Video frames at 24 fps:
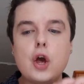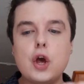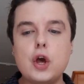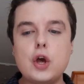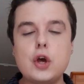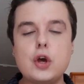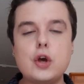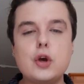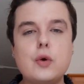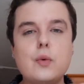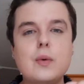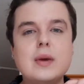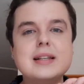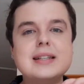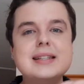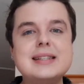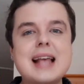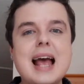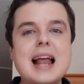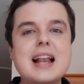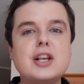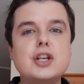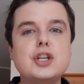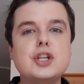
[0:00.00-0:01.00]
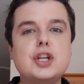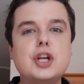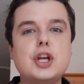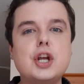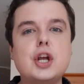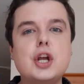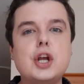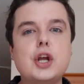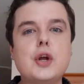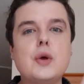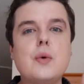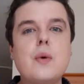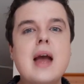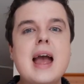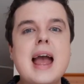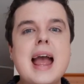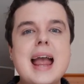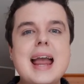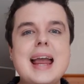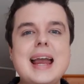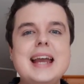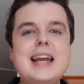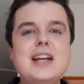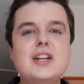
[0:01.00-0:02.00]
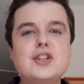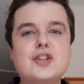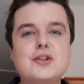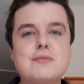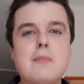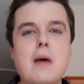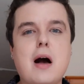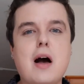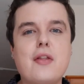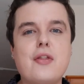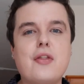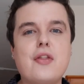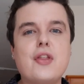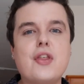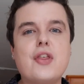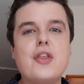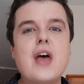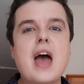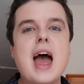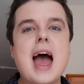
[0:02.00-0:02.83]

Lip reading: who send you each month